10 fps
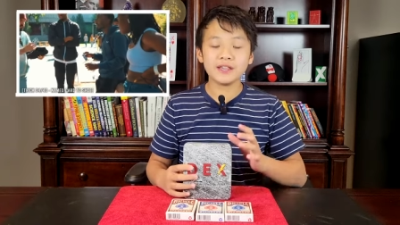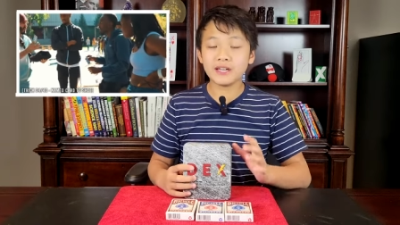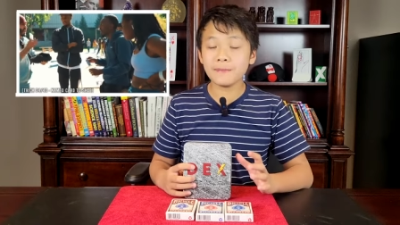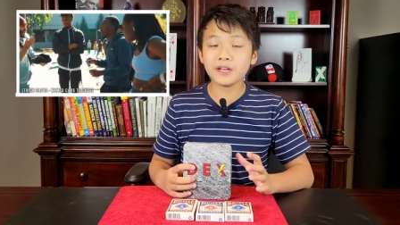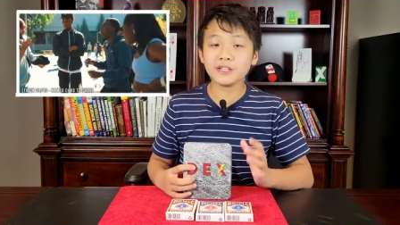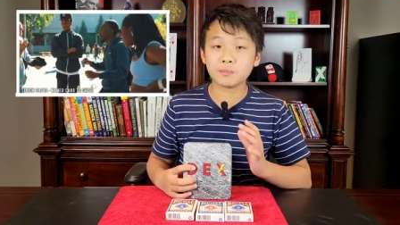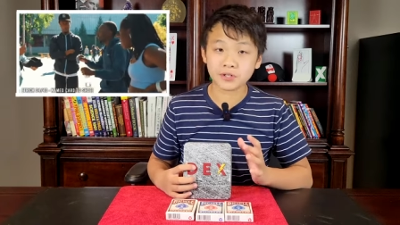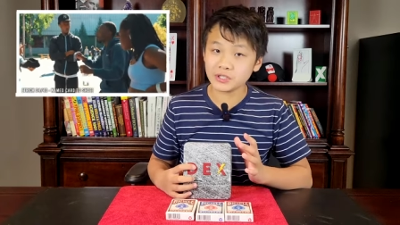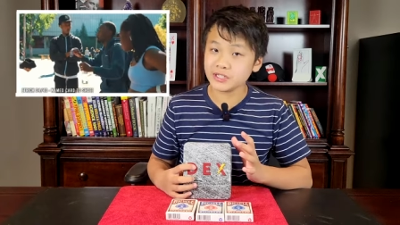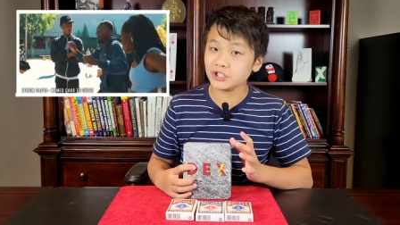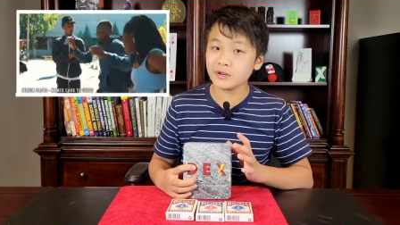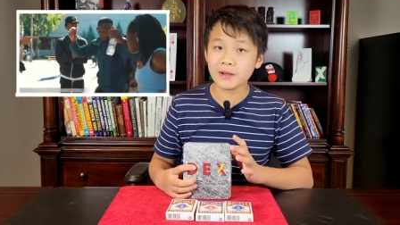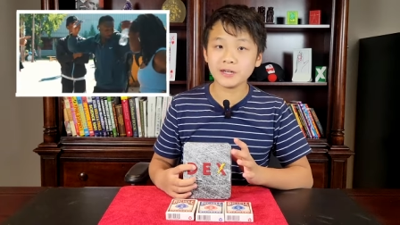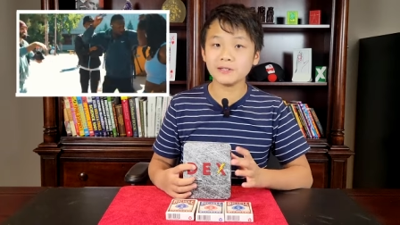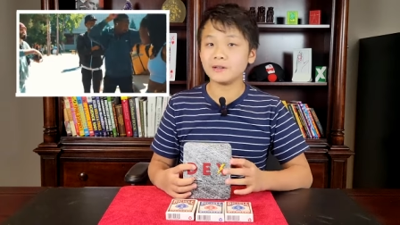The gimmick is
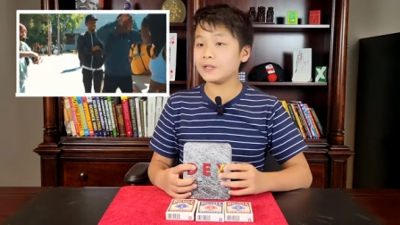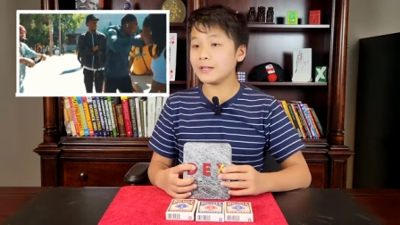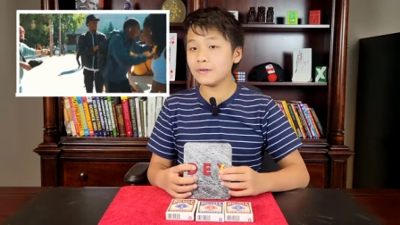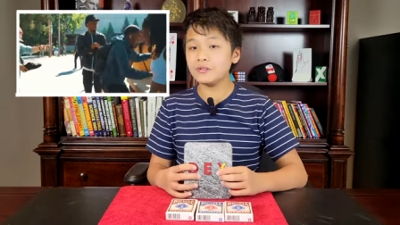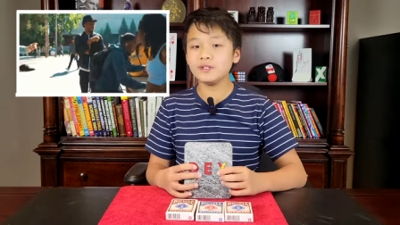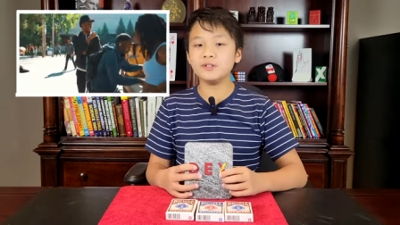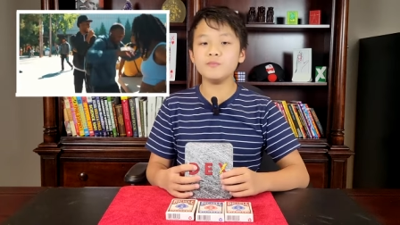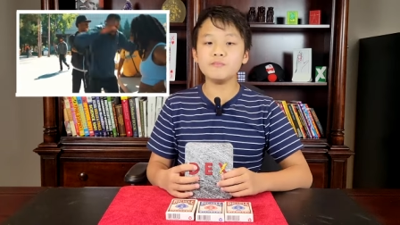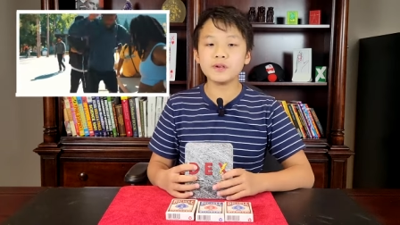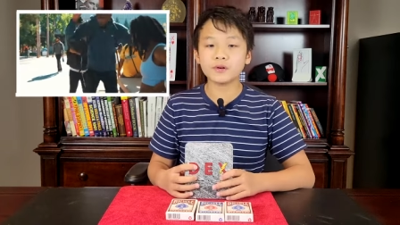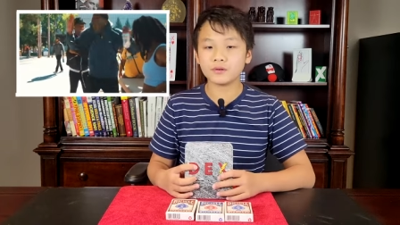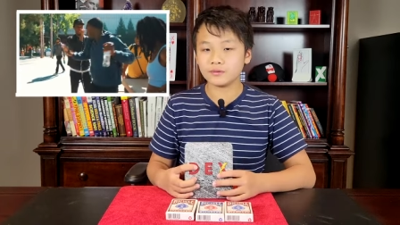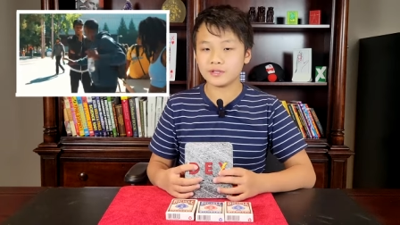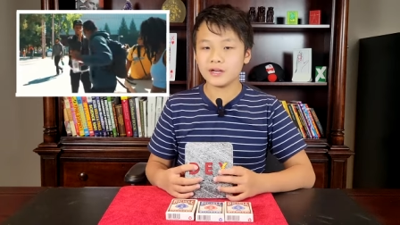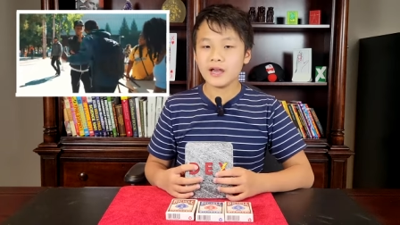precision made. It'll allow you to do
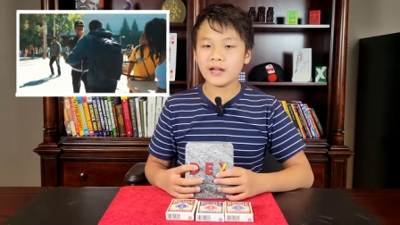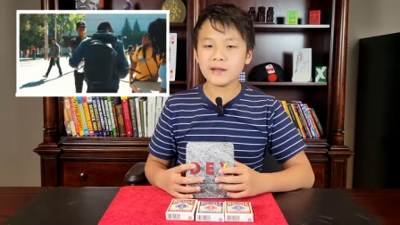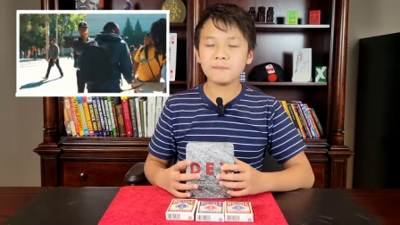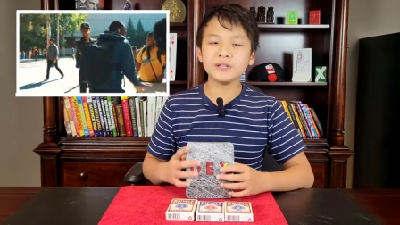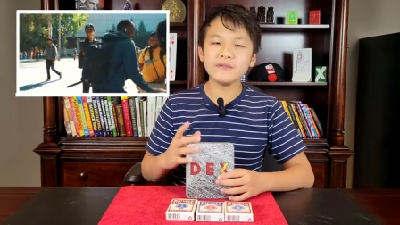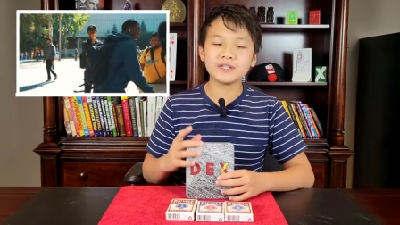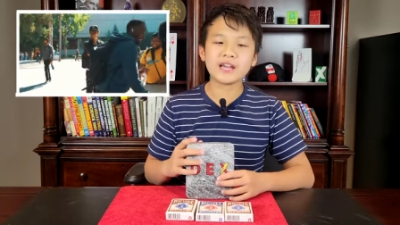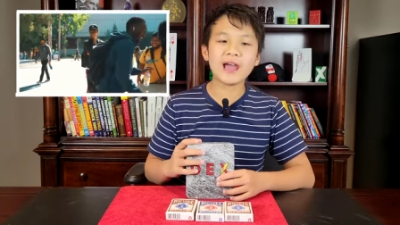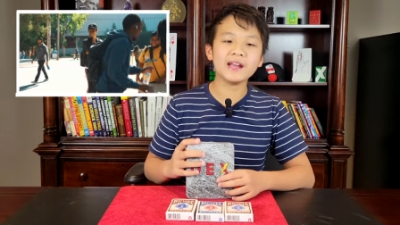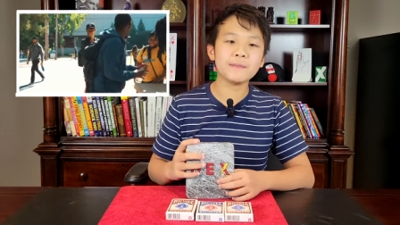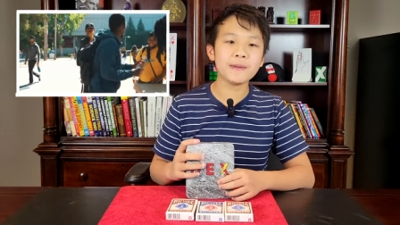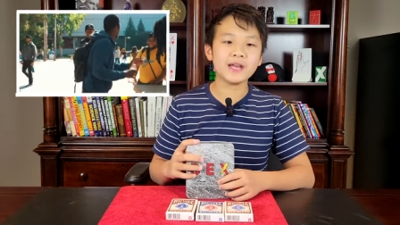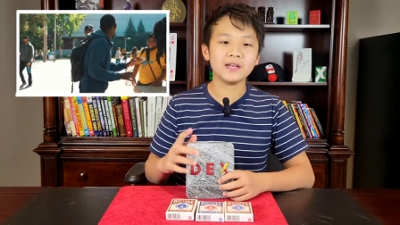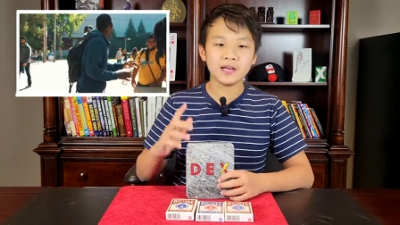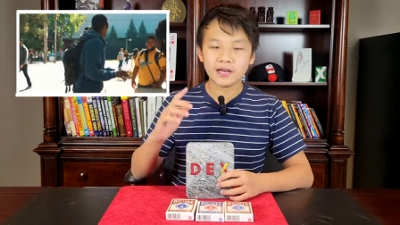miracles. And I believe it's
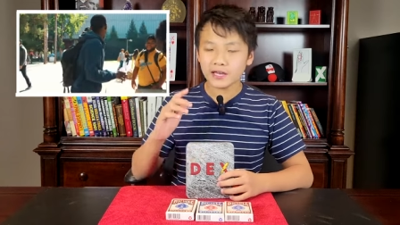handmade.